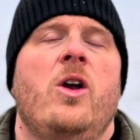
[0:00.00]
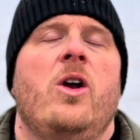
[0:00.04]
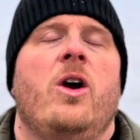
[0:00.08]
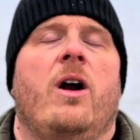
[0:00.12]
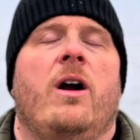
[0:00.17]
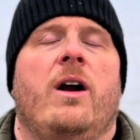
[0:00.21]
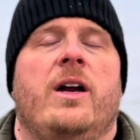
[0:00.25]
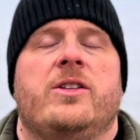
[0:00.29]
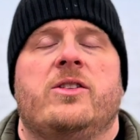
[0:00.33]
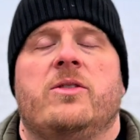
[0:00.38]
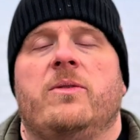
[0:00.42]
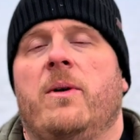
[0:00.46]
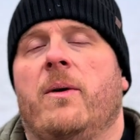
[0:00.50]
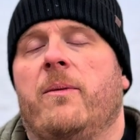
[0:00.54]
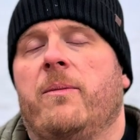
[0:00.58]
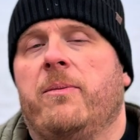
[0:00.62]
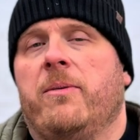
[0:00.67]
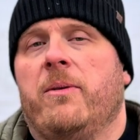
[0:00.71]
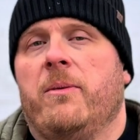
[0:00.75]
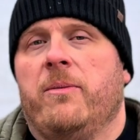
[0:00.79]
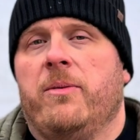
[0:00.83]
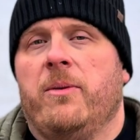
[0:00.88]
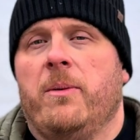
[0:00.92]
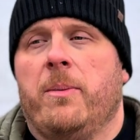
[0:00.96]
All right, so
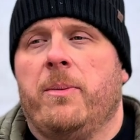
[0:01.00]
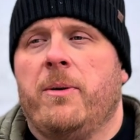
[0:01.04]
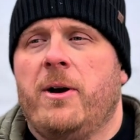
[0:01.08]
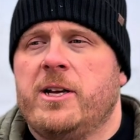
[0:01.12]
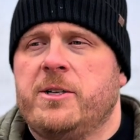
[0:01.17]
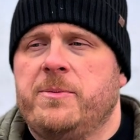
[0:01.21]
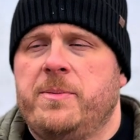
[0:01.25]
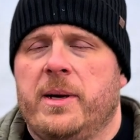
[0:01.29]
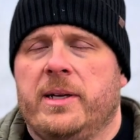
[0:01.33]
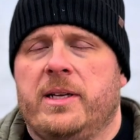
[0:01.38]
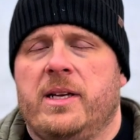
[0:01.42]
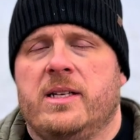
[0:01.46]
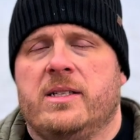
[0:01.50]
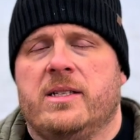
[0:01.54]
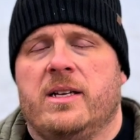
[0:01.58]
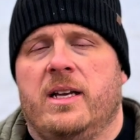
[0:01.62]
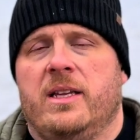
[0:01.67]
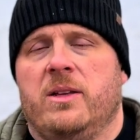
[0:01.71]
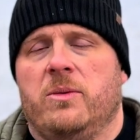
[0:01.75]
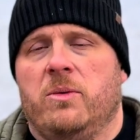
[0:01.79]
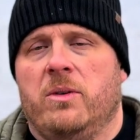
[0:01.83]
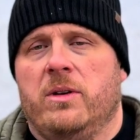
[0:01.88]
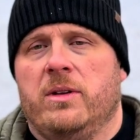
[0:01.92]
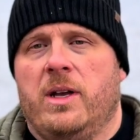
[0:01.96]
from a prospecting side of
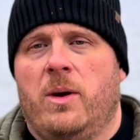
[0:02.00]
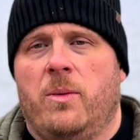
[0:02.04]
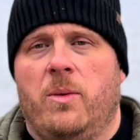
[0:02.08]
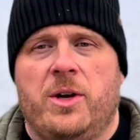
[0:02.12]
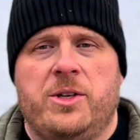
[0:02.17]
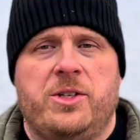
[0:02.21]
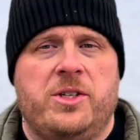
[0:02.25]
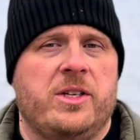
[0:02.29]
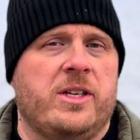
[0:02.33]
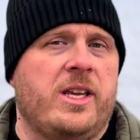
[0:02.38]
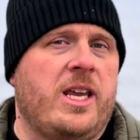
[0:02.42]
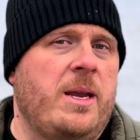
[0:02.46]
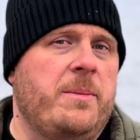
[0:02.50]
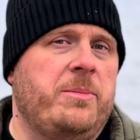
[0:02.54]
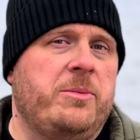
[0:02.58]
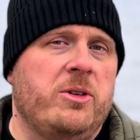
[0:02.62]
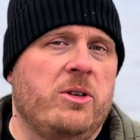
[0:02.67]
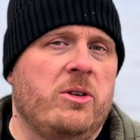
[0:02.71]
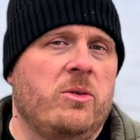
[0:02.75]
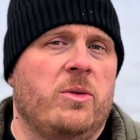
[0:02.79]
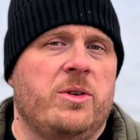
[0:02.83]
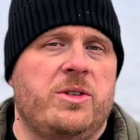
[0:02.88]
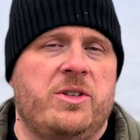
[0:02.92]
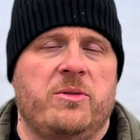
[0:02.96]
the world, I want you to keep
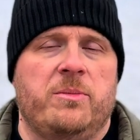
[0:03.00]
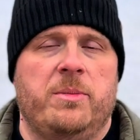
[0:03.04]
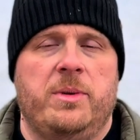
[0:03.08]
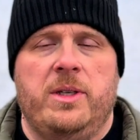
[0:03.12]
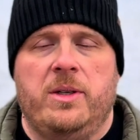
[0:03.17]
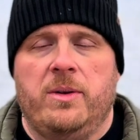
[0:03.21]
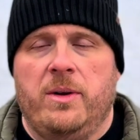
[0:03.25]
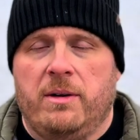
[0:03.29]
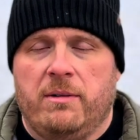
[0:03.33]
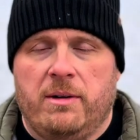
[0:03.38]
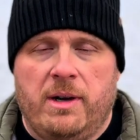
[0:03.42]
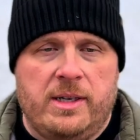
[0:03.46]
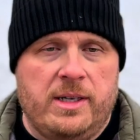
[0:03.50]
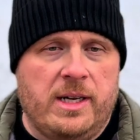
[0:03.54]
doing what you've been doing, right?